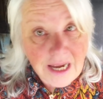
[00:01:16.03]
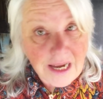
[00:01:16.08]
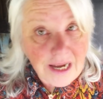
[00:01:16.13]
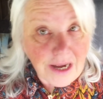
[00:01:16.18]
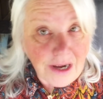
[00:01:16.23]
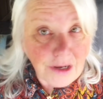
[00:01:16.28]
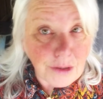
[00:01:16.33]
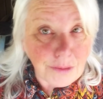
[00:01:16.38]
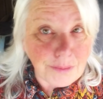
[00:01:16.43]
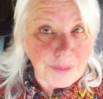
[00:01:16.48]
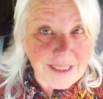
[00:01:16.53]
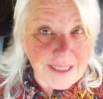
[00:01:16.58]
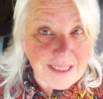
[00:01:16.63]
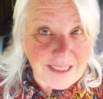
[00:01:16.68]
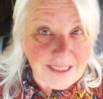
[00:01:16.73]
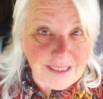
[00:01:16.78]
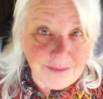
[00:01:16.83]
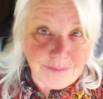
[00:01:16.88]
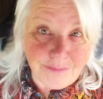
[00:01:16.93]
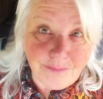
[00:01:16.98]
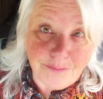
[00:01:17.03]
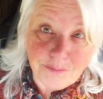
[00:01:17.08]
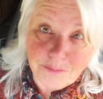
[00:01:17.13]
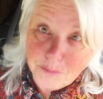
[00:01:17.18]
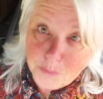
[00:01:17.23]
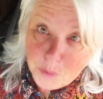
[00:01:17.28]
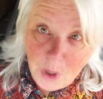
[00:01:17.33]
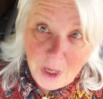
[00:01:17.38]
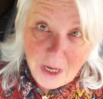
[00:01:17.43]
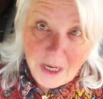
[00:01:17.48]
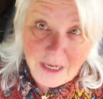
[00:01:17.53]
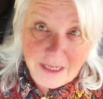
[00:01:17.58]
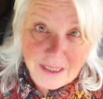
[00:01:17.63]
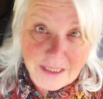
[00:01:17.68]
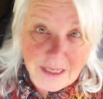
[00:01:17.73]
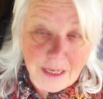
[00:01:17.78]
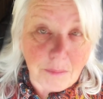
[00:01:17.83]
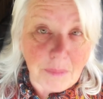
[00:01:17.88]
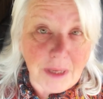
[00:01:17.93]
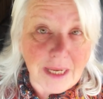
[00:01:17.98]
Uncle B,
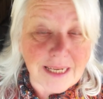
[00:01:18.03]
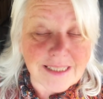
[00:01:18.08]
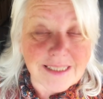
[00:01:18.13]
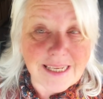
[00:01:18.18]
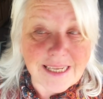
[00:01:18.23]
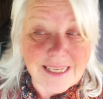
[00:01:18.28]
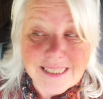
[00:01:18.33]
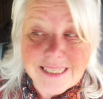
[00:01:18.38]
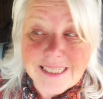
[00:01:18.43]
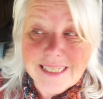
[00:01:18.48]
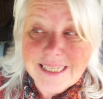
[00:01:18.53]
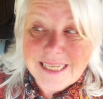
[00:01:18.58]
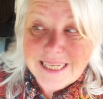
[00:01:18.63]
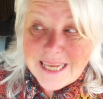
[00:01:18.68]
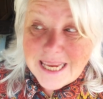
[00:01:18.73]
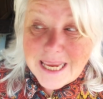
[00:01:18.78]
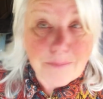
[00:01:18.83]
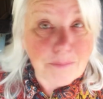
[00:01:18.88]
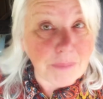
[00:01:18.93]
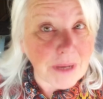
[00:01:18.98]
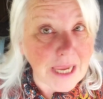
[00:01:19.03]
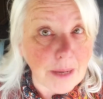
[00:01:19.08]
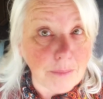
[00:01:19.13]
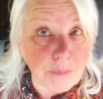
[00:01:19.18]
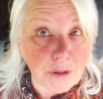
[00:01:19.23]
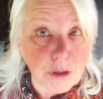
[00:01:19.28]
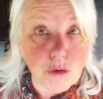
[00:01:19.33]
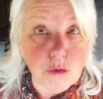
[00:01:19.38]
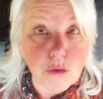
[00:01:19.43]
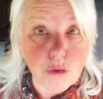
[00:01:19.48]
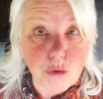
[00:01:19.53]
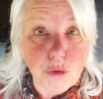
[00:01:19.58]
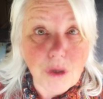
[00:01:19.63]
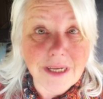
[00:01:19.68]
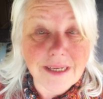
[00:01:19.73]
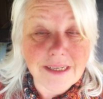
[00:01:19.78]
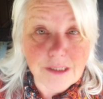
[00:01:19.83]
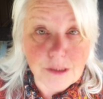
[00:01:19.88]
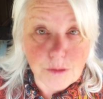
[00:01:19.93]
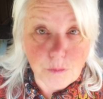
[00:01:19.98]
Brian, makes his hip camp a true
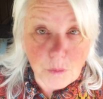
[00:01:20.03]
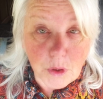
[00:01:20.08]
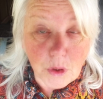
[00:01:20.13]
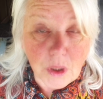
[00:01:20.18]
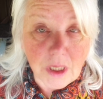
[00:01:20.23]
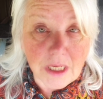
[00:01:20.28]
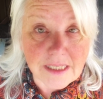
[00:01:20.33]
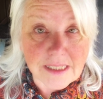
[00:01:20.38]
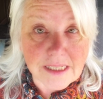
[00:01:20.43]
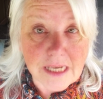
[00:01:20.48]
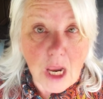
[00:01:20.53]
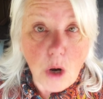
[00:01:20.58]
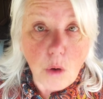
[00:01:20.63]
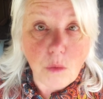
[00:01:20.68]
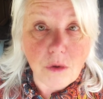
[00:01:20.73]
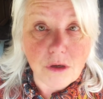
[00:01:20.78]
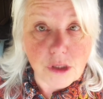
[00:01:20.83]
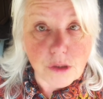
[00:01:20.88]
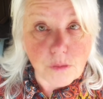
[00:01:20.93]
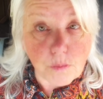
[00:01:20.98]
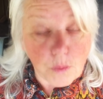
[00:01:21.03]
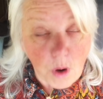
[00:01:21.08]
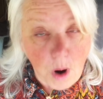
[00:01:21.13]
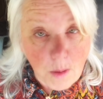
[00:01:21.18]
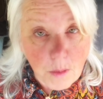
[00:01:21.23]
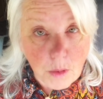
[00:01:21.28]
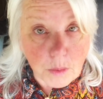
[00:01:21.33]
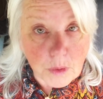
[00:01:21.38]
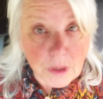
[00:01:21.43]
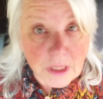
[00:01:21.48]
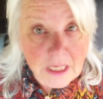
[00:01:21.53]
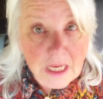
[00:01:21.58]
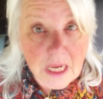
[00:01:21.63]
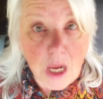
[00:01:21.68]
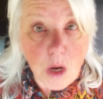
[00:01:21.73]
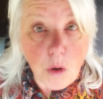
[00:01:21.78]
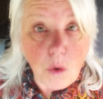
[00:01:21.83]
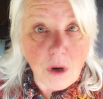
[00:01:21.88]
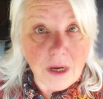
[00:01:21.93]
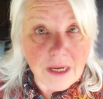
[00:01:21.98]
experience, which is probably
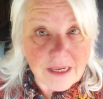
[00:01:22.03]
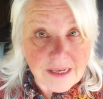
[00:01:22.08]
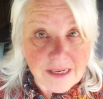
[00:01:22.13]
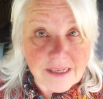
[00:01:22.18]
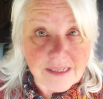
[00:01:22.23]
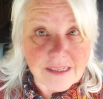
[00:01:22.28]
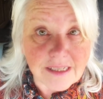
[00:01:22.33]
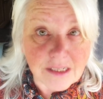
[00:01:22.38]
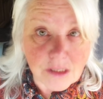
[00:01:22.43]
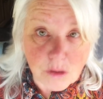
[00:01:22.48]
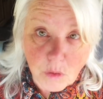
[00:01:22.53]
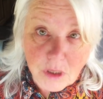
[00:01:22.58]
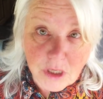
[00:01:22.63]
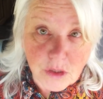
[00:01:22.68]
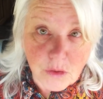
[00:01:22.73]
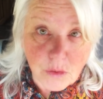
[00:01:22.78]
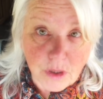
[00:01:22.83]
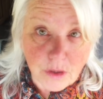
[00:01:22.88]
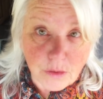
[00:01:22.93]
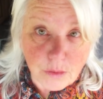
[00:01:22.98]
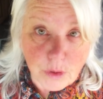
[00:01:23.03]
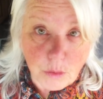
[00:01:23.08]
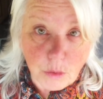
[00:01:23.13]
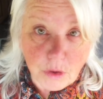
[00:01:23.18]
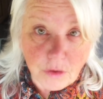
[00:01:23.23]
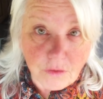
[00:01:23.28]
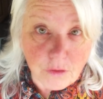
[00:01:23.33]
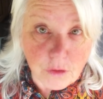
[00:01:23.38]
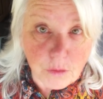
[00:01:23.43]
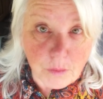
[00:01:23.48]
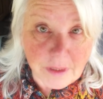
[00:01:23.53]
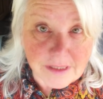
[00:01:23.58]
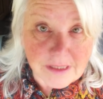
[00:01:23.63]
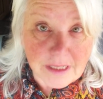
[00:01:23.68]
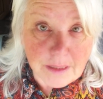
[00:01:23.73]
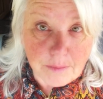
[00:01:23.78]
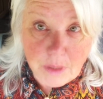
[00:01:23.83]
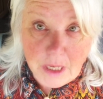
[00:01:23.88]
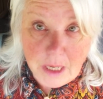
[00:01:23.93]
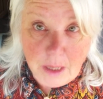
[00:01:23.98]
why he's the 2023 winner for the best
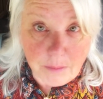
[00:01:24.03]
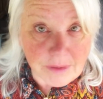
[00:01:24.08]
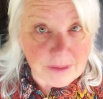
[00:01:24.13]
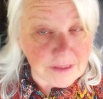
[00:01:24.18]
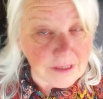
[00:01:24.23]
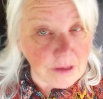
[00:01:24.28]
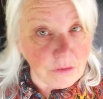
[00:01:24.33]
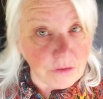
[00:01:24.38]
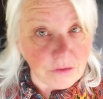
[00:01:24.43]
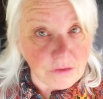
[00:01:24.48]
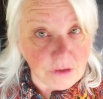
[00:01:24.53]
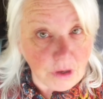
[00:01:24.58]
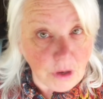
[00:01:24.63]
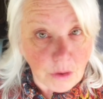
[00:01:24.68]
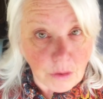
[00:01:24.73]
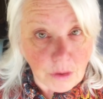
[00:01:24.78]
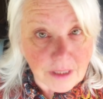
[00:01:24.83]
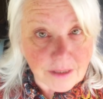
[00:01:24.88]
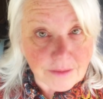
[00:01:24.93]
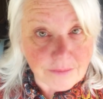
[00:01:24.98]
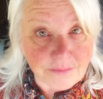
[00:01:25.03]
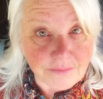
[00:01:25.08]
hip camp in South Dakota.